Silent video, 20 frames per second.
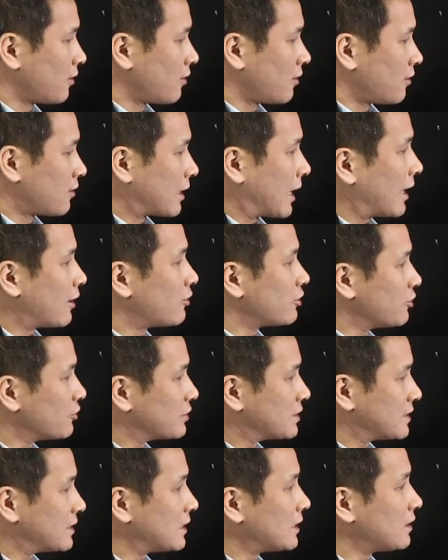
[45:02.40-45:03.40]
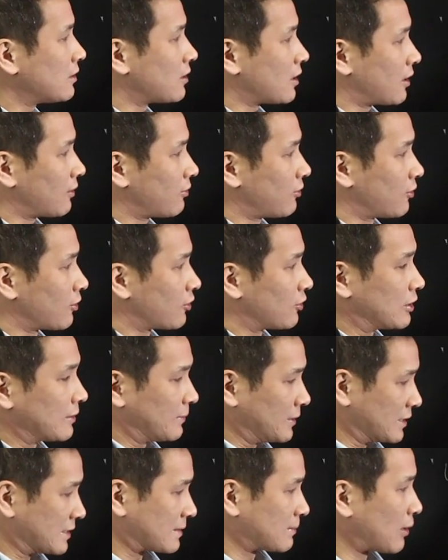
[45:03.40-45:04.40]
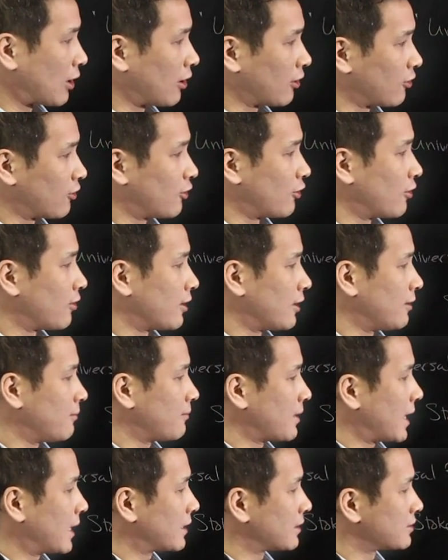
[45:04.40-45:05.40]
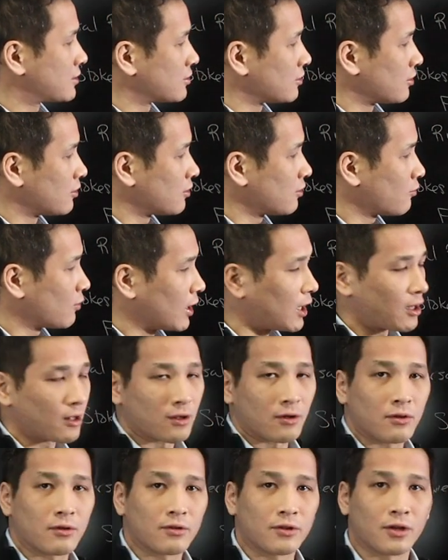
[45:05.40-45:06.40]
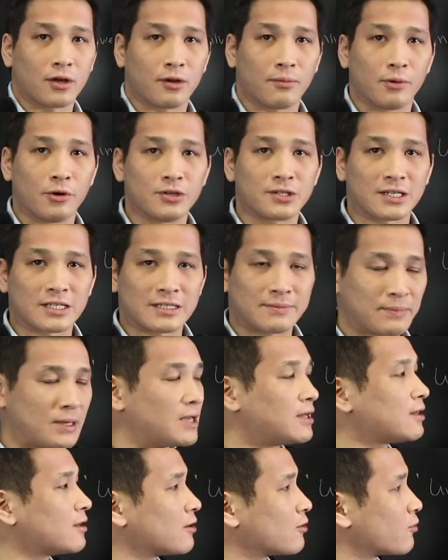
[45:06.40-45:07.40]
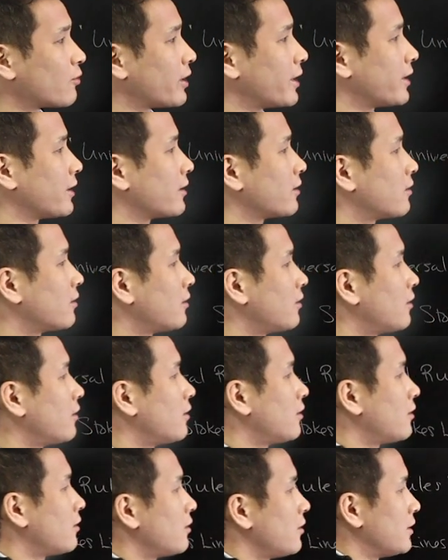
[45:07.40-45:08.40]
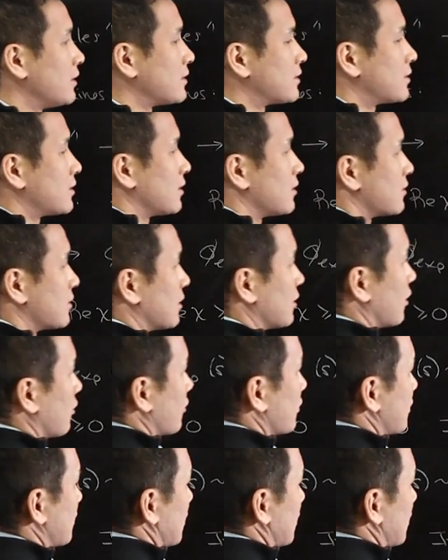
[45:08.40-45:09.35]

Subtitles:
Now, how do you see that they're going to be smaller in magnitude? Well, the most expedient way is to notice, to